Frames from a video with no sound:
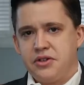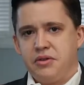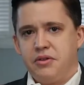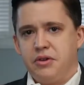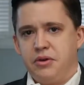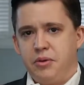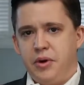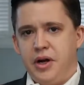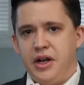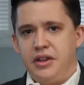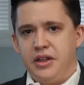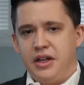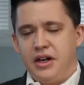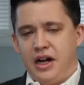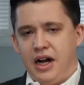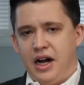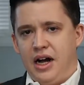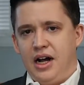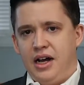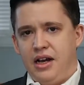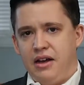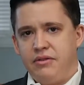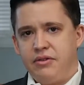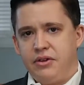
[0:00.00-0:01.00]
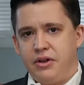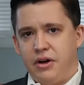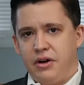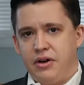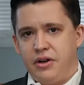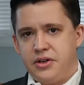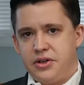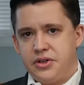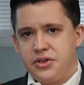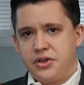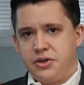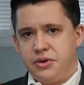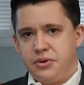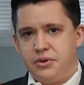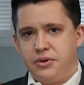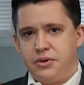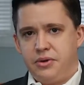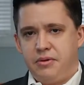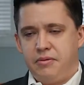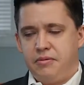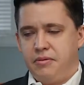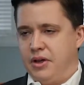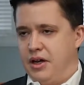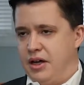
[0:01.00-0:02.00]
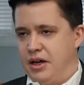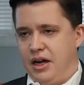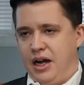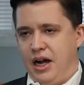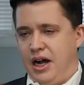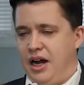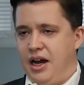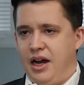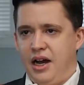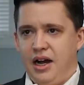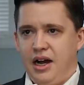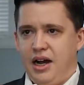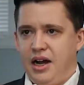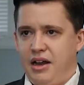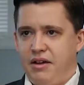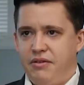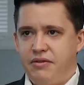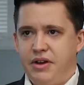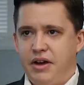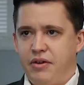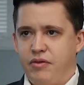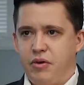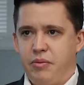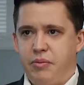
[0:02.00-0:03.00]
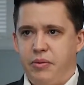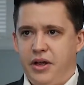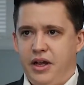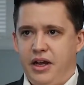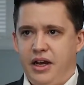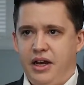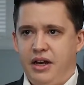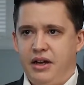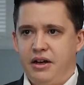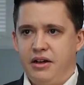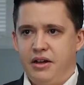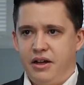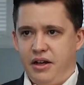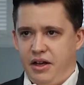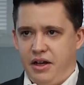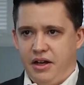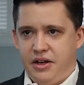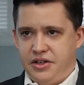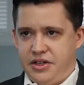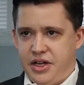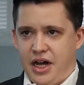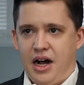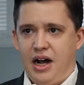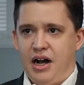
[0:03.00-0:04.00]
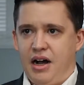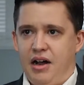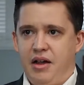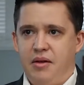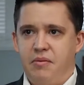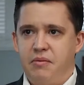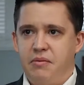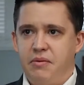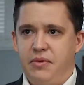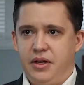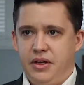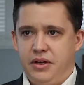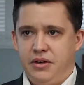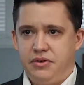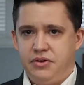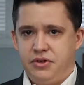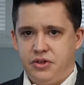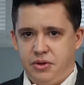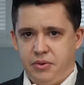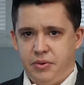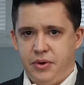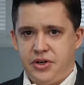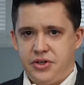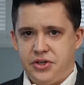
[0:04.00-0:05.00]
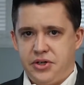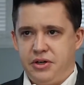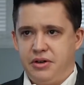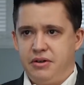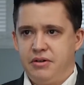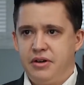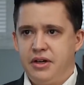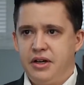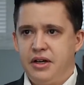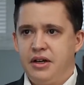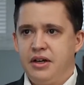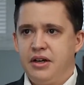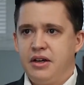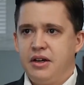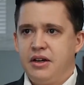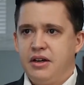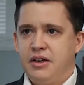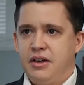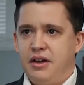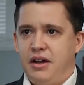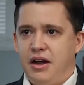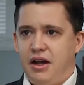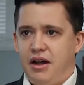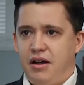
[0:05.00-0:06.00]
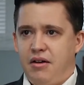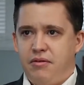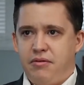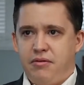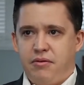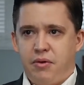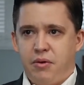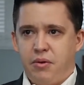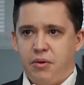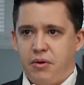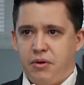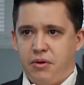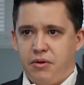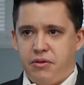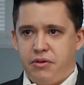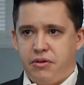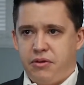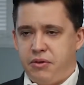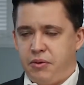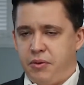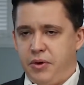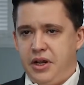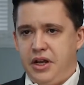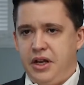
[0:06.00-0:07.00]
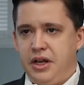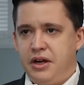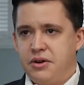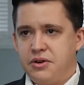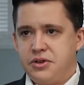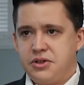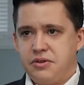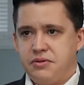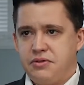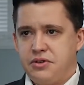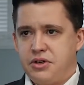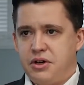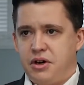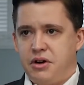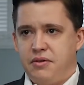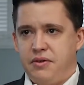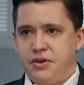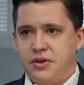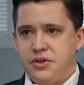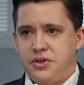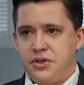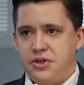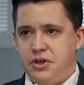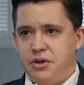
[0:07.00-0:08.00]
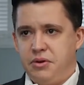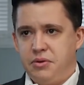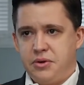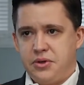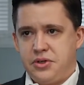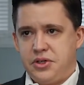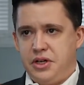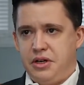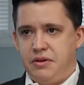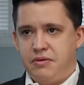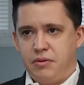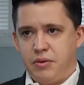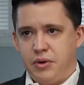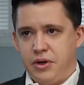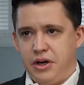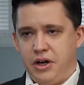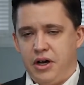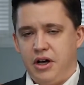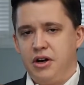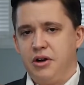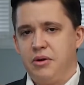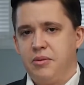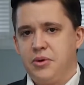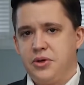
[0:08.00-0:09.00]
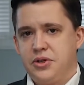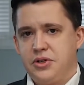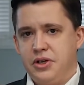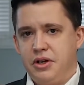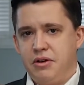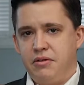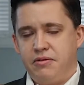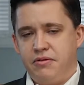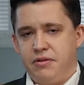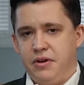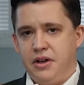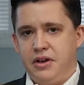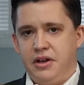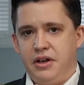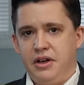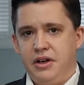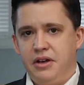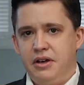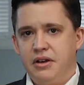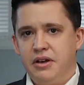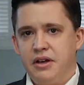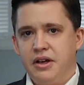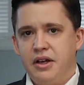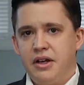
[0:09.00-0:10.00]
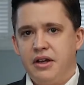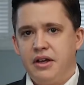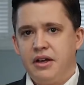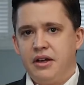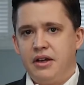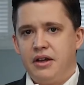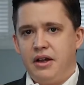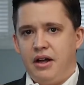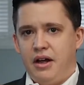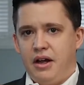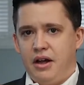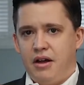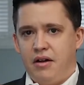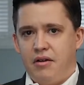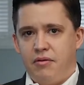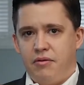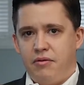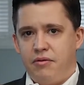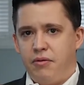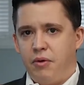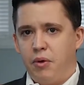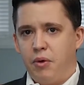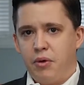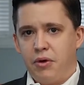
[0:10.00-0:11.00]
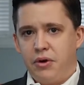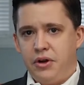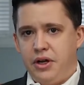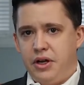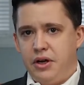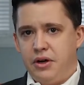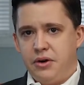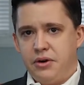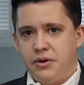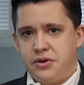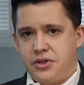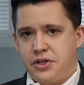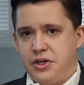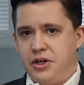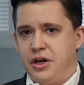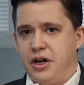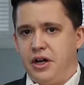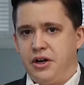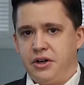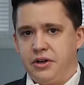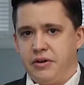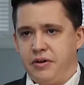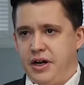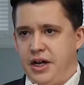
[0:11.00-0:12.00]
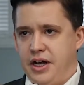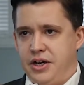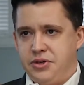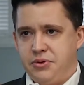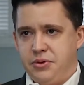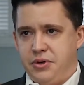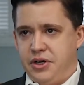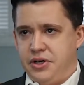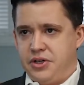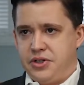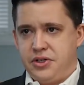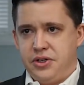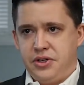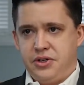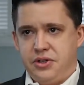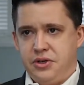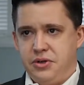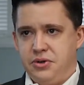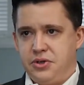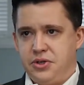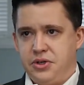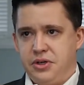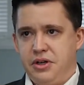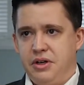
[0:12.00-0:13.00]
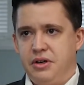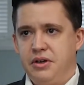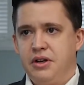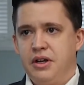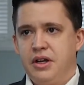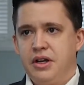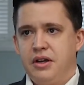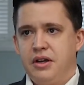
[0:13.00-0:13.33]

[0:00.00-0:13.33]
of the way that I have gone to school, I have never paid a dime in tuition. For 3 years of service, you receive 100% funded, 4 years in an undergraduate institution